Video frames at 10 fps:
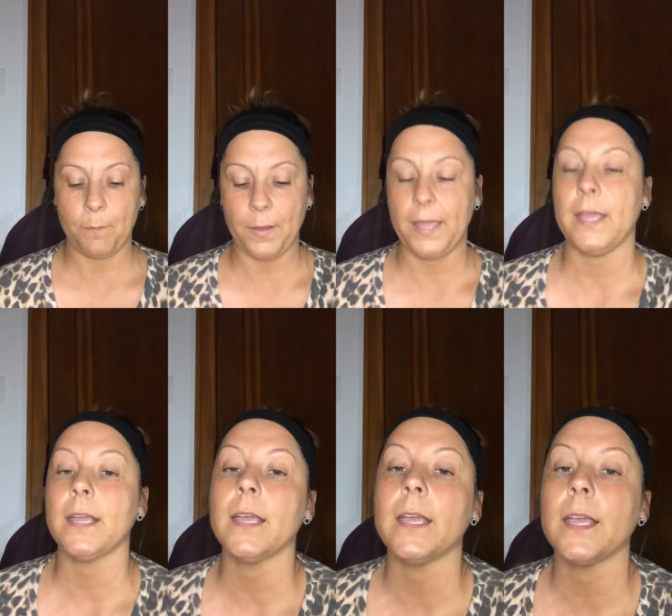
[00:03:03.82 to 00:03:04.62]
but
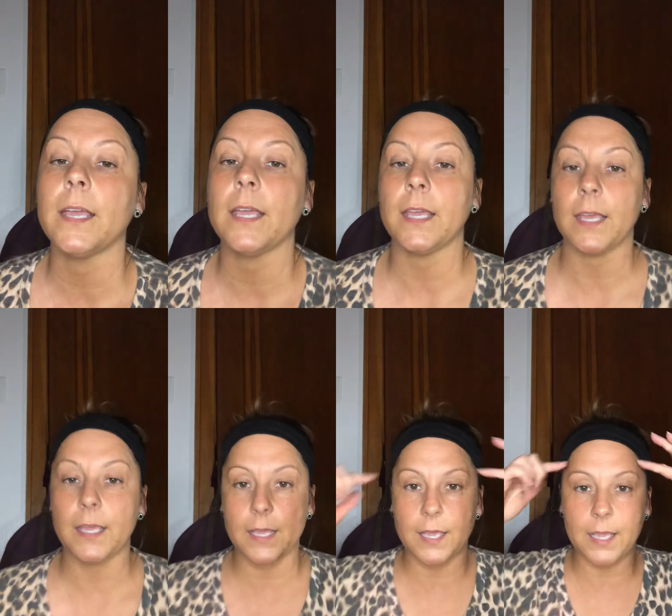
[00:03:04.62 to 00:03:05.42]

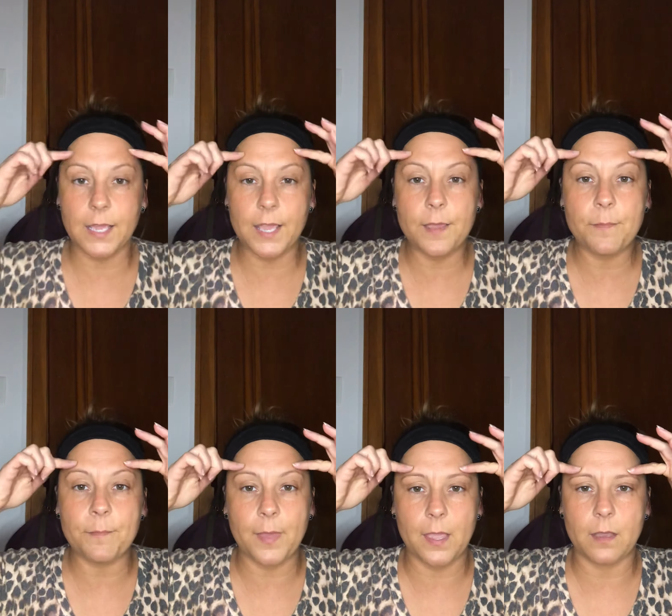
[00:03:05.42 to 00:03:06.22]
it
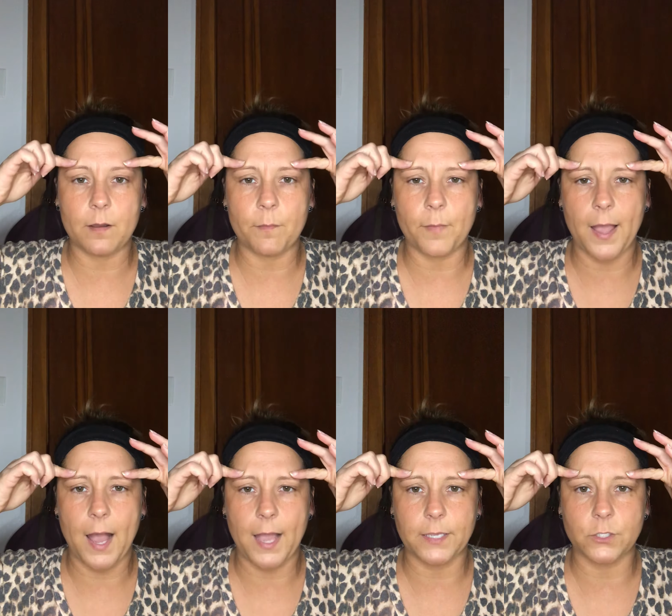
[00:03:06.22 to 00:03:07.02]
made my
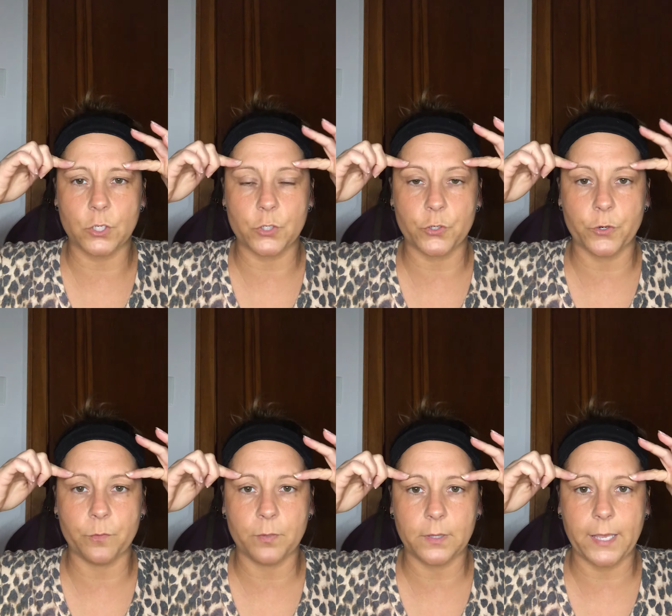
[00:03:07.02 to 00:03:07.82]
eyes
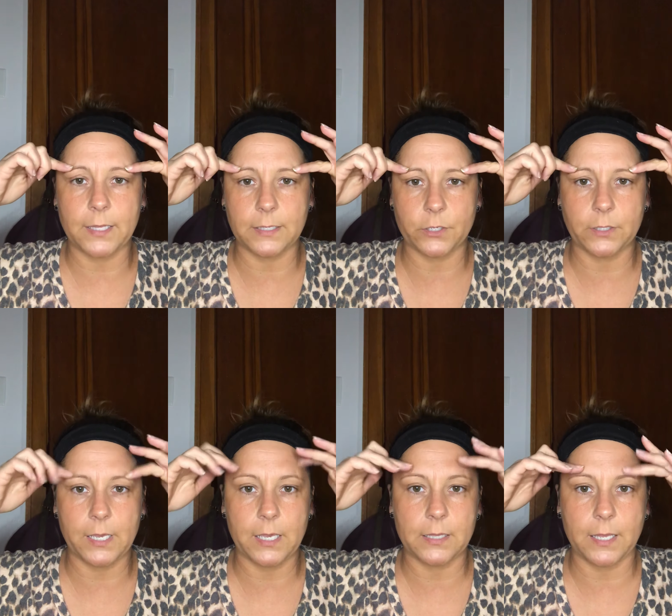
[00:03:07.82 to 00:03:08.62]
droop, like
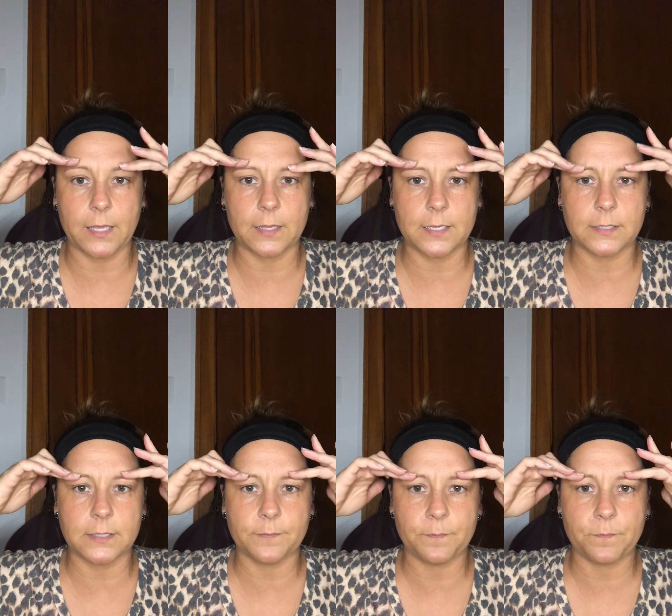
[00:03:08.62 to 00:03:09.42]
literally, like this.
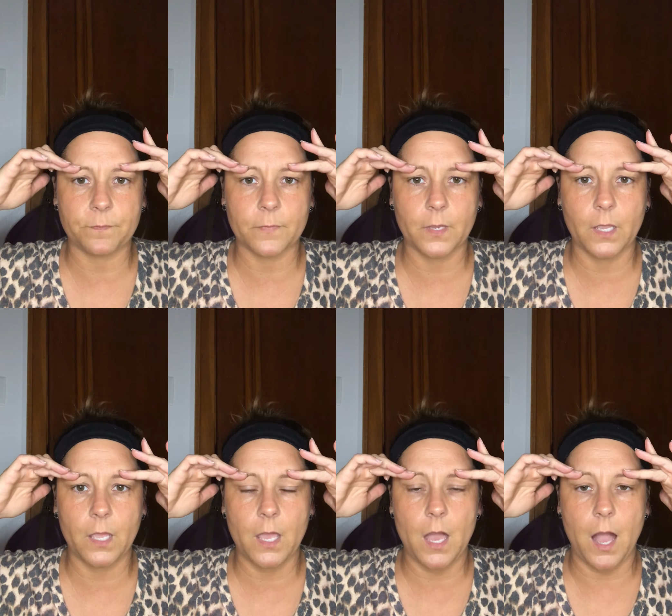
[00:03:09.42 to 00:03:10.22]

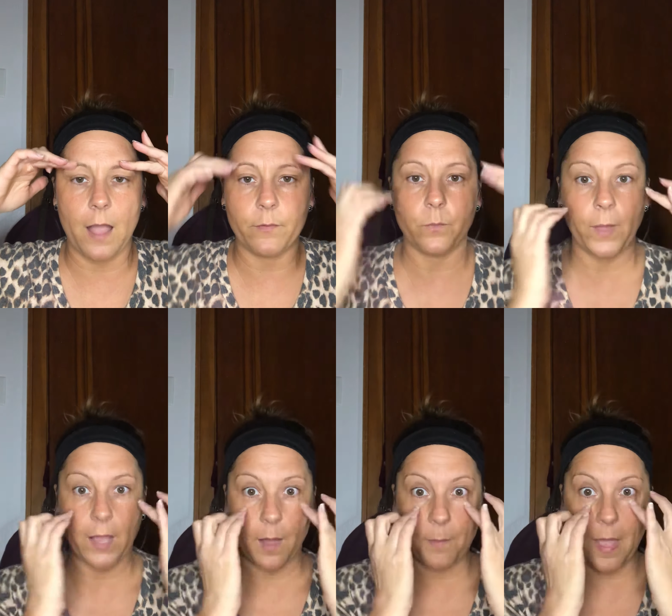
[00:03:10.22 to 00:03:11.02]
I would
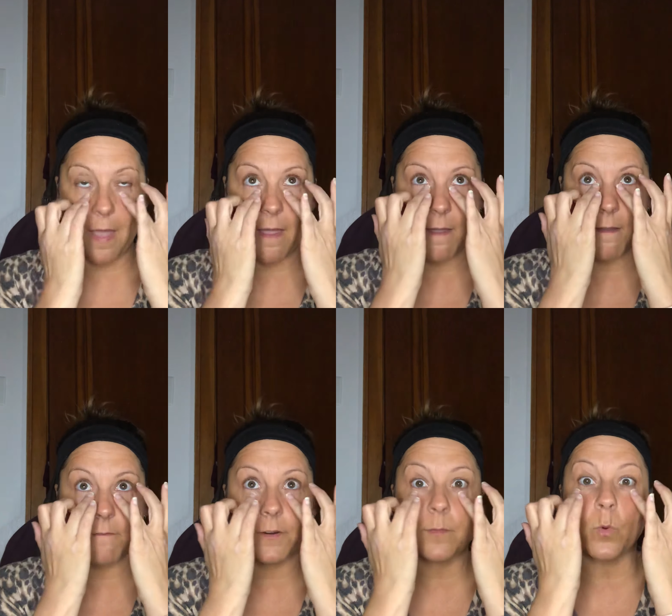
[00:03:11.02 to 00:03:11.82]
wake up
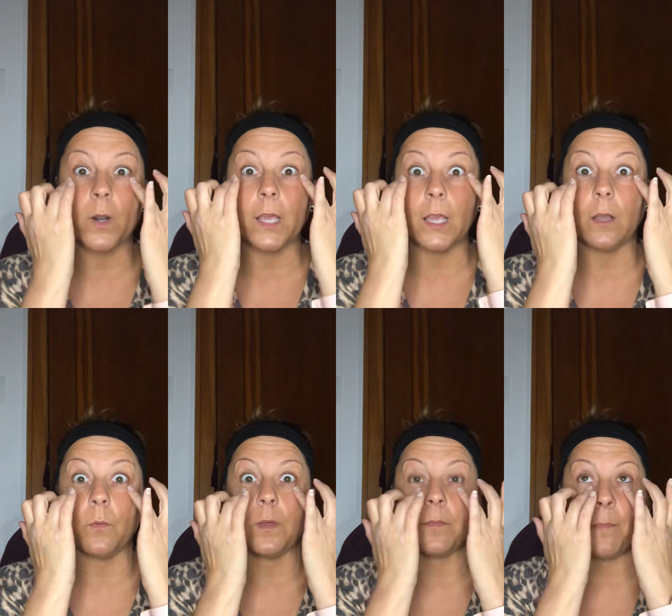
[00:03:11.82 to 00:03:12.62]
every morning
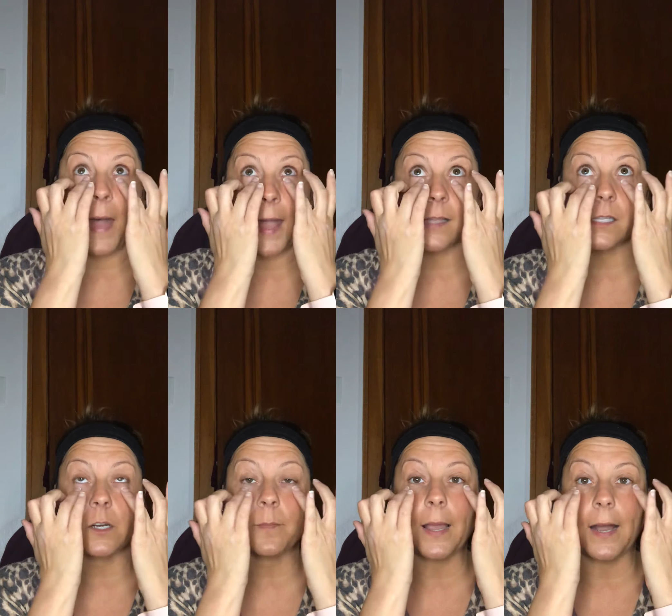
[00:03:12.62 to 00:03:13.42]
with bags
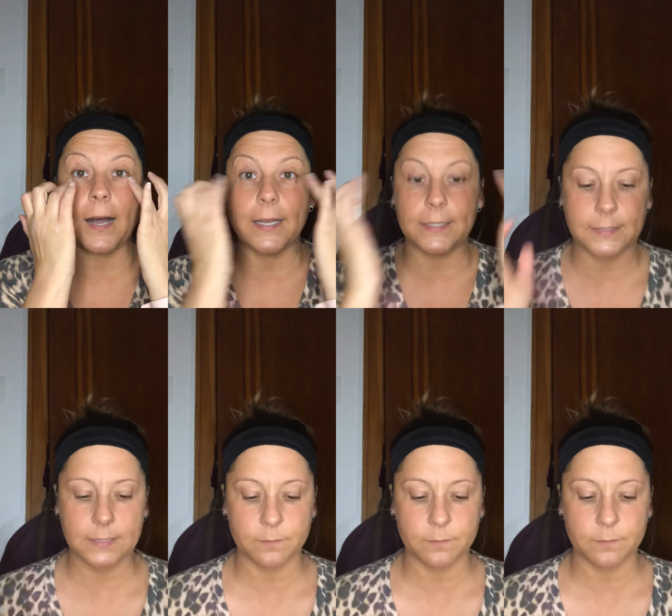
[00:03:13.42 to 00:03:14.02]
under my eyes.